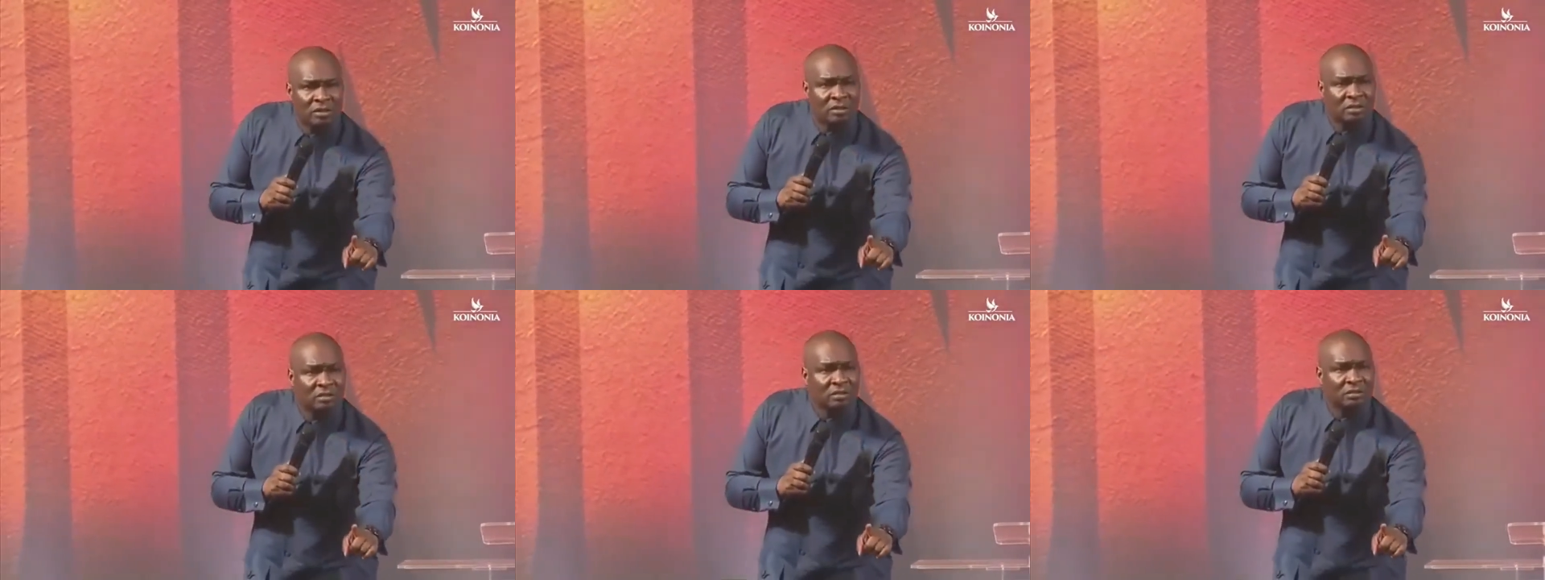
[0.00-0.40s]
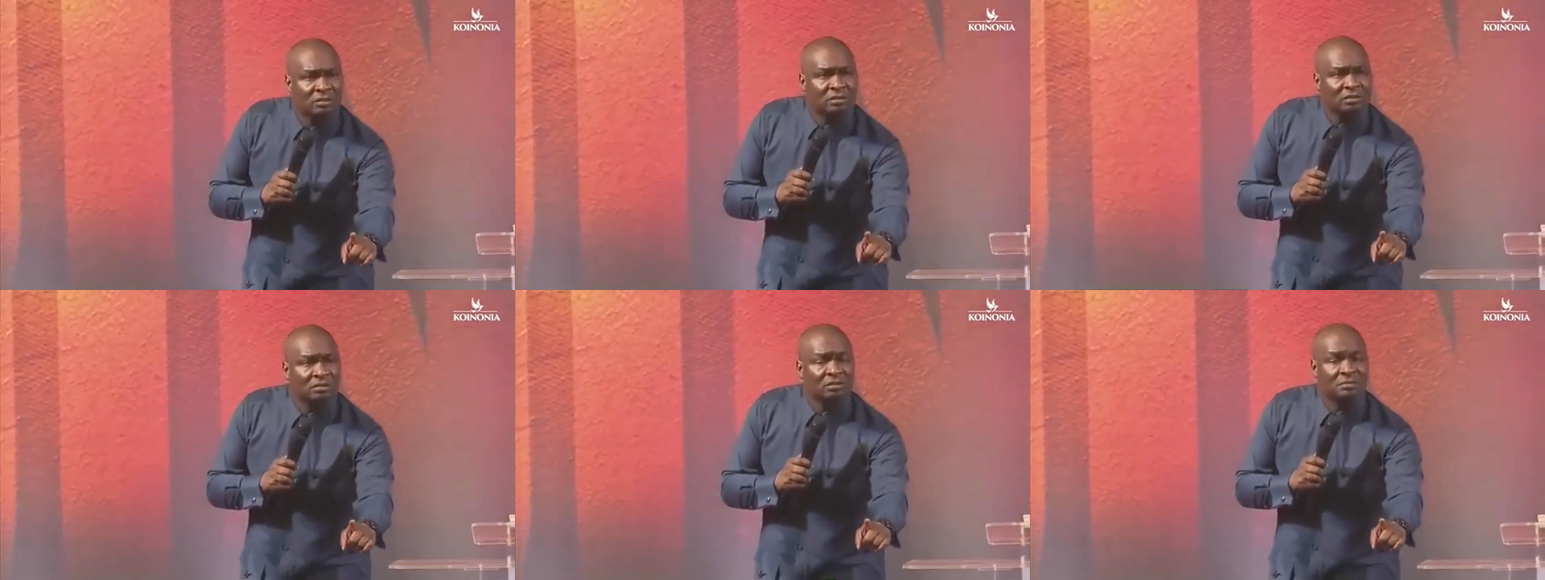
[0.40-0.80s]

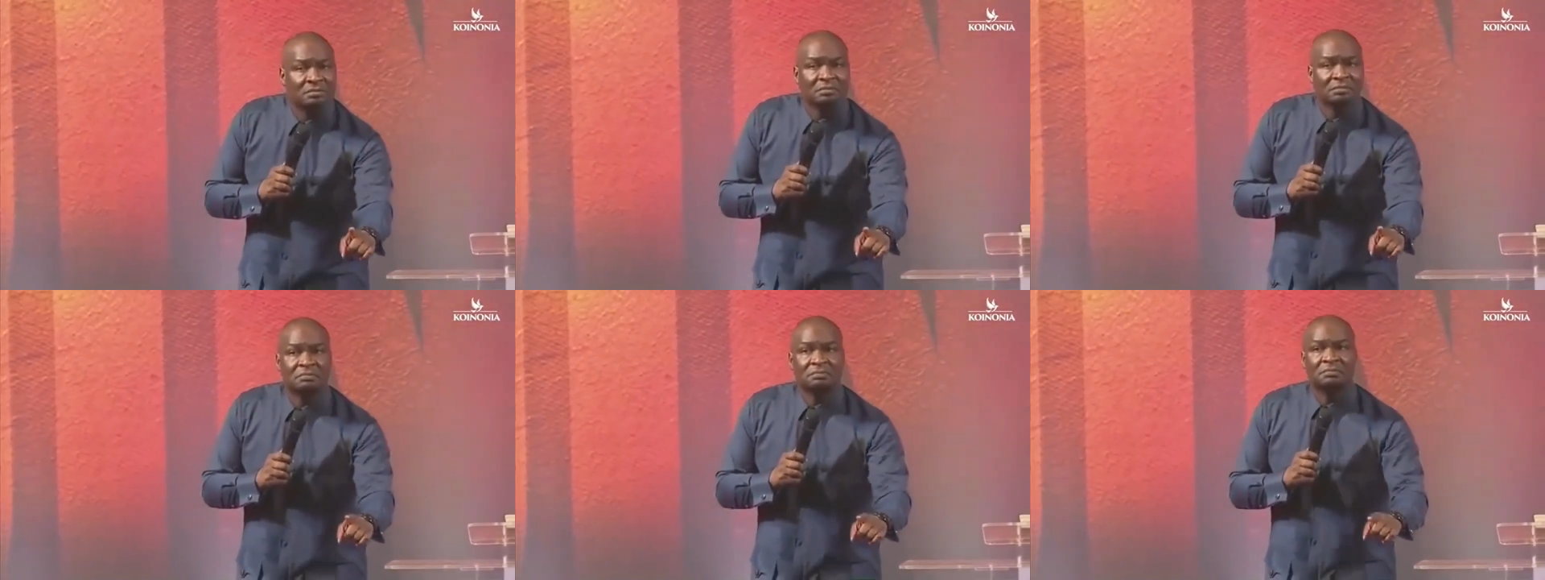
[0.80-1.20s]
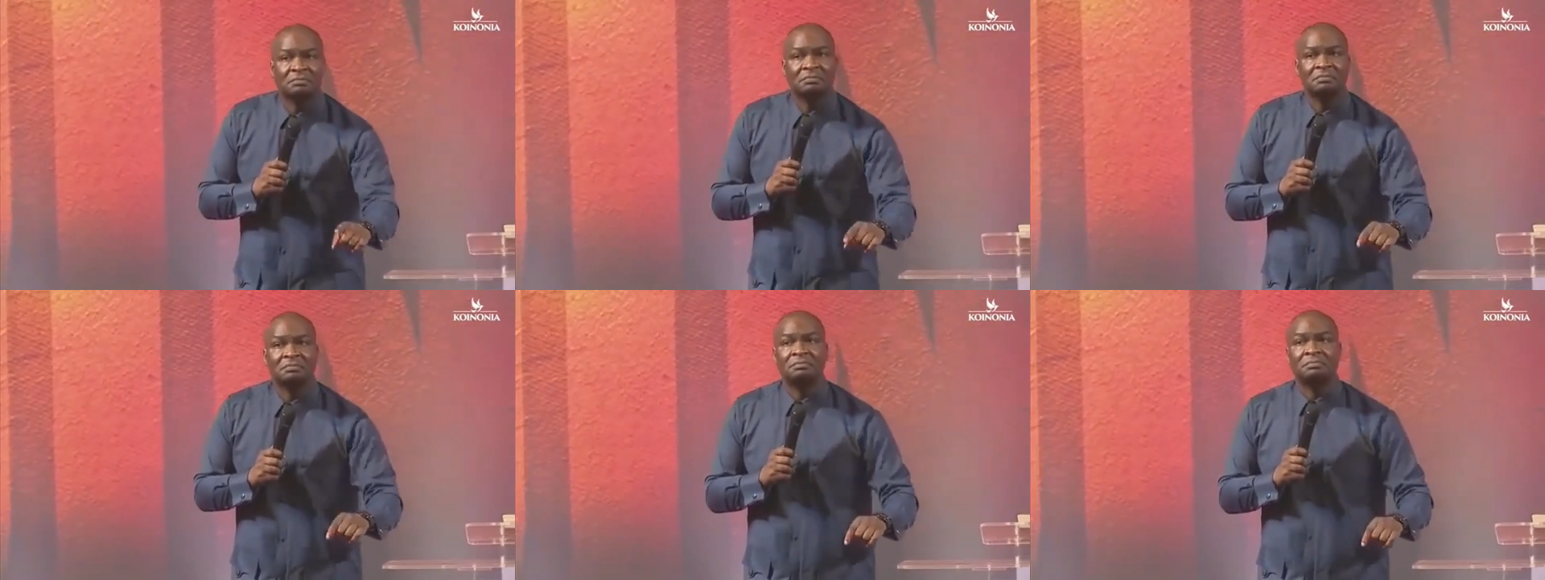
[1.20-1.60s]

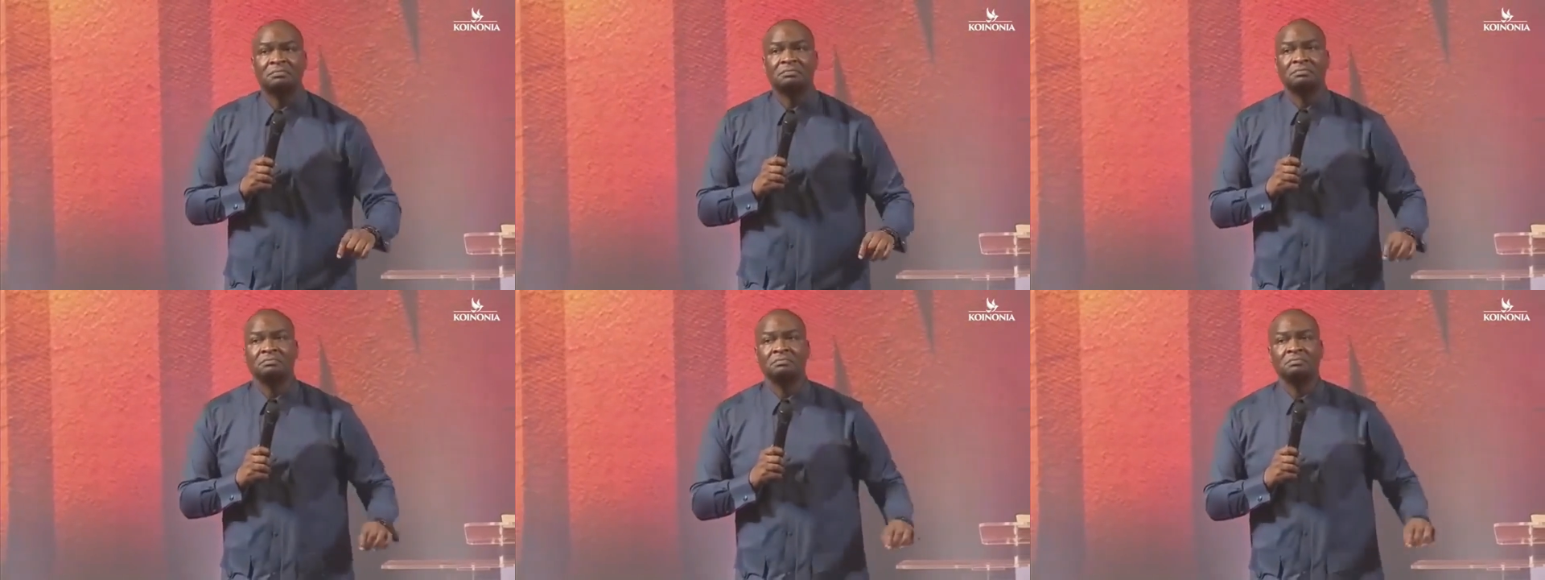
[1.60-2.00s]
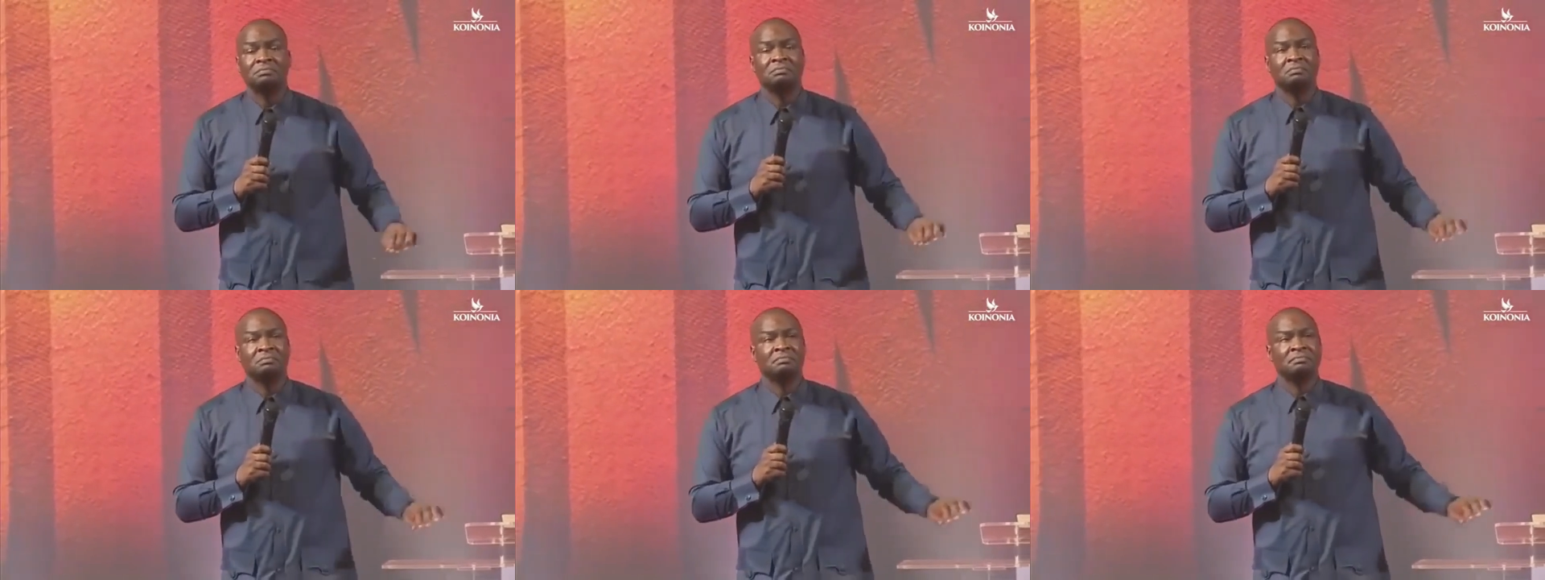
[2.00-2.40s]

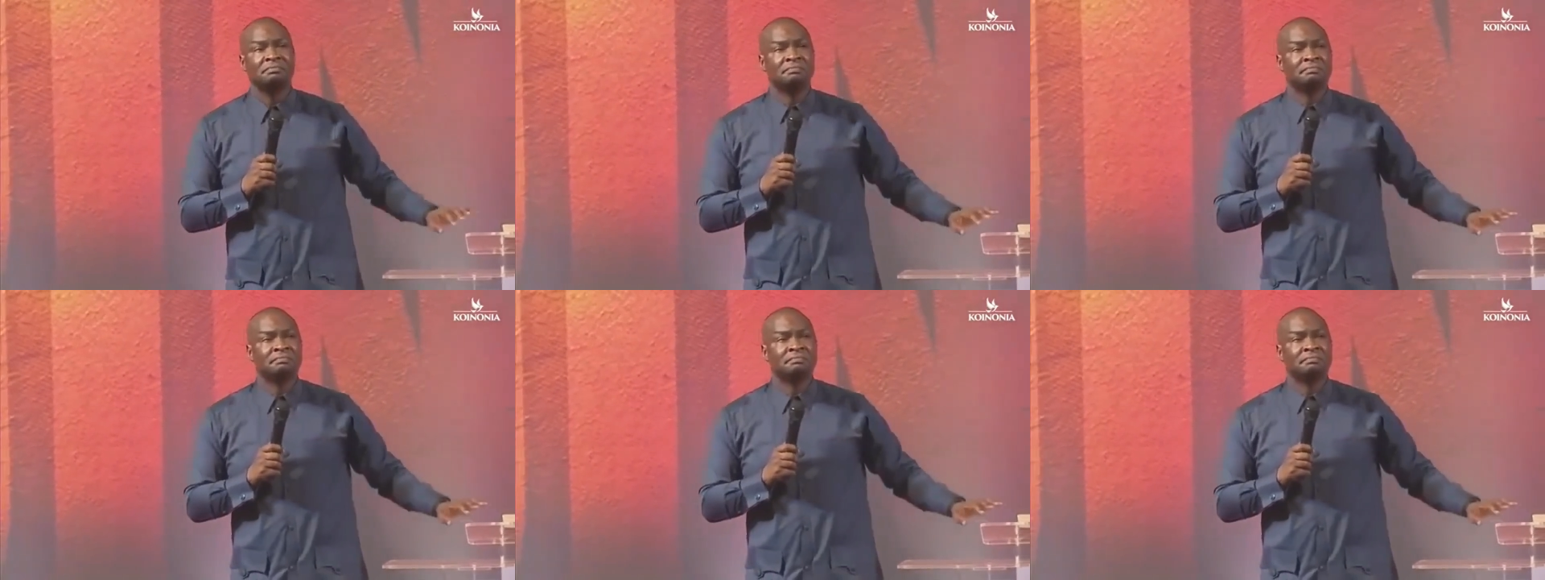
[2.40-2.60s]
(no one is talking)